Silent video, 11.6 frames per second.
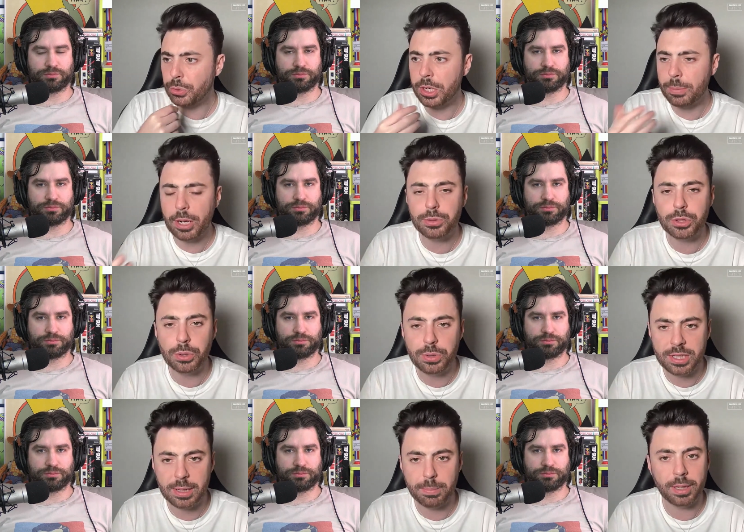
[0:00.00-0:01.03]
Speaker 1: talking about
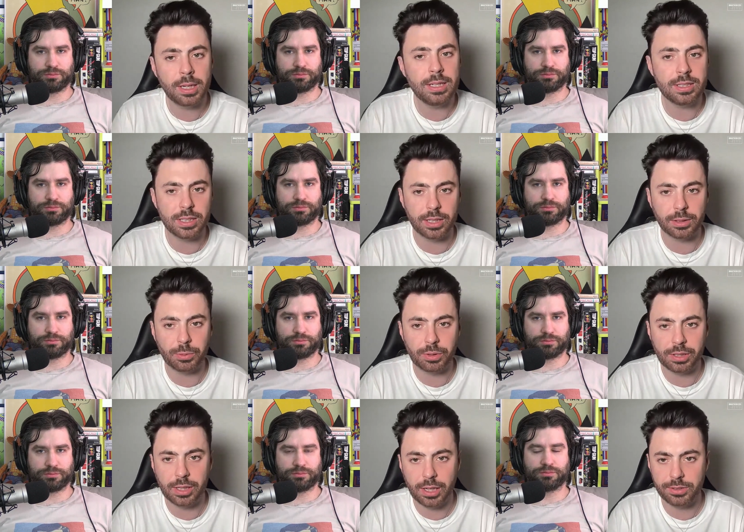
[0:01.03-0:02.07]
two-tier policing
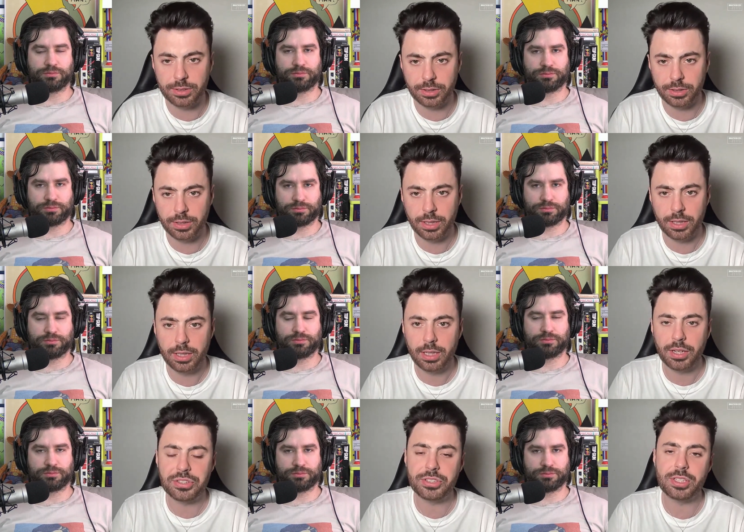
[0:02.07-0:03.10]
within London
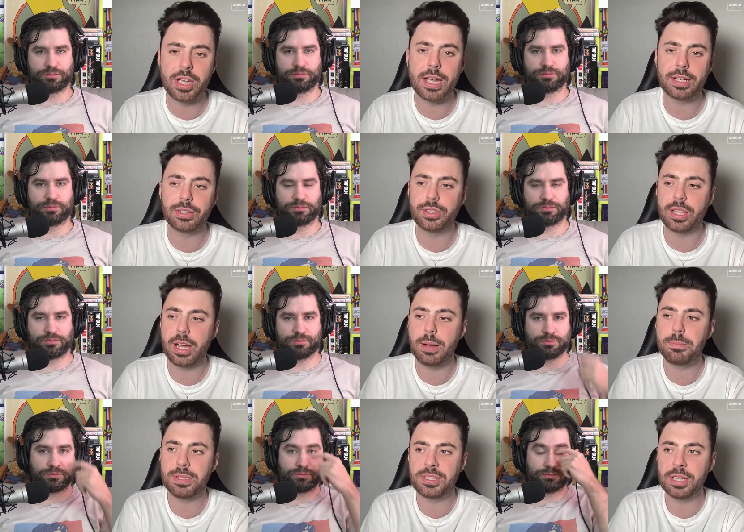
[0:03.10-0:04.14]
and saying
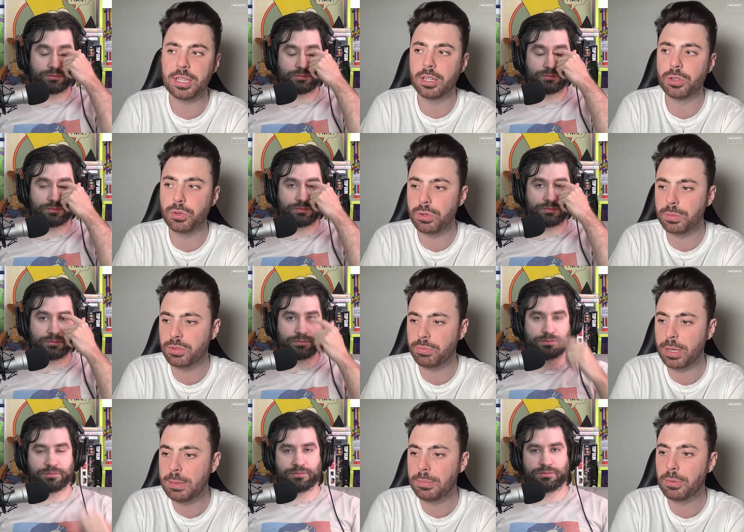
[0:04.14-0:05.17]
that particular groups
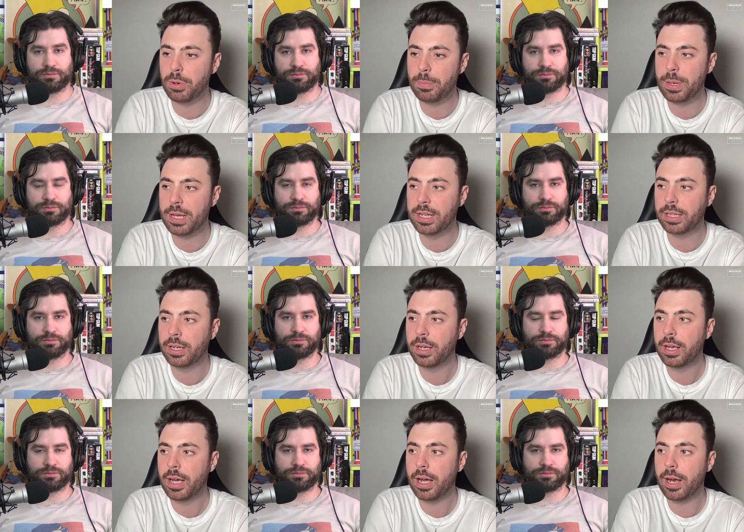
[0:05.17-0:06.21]
of people were being
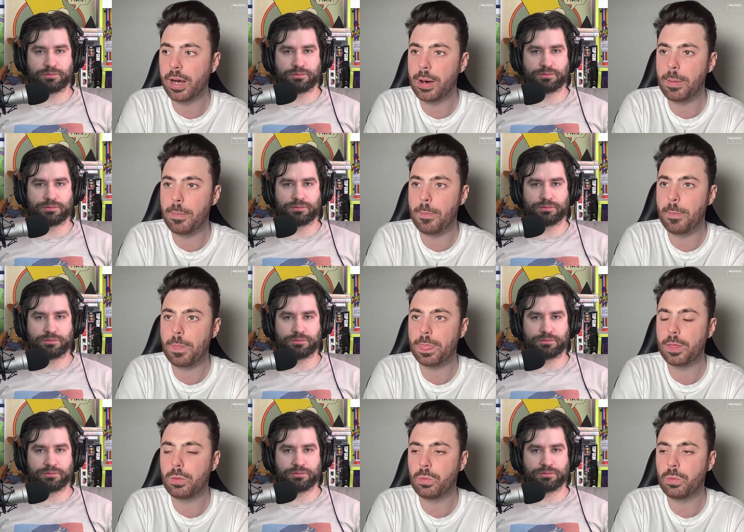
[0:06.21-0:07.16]
um,